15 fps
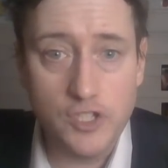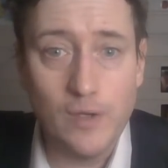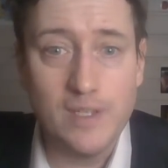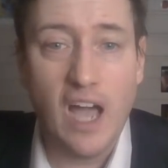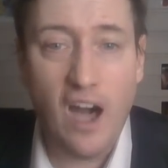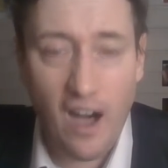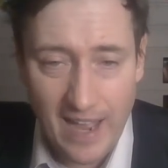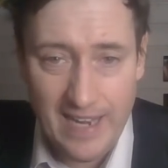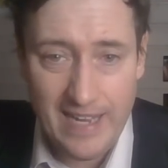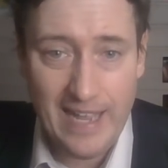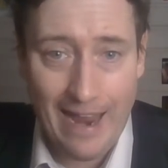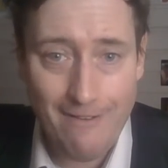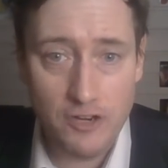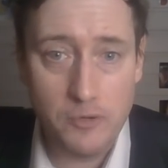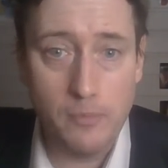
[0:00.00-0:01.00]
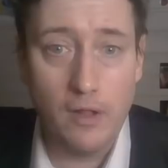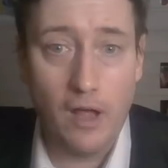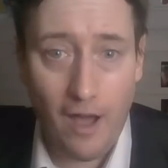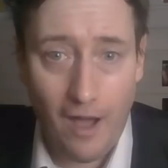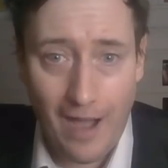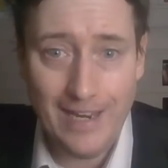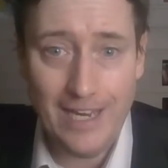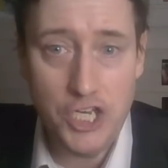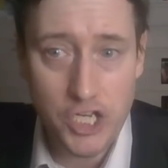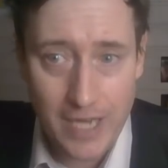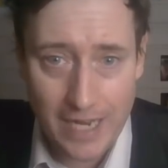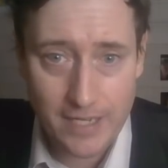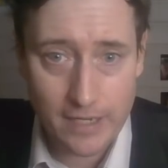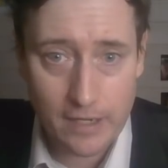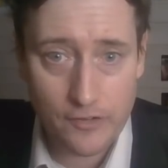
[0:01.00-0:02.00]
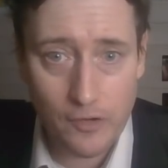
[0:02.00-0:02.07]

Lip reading: so it's highly heritable, highly genetic.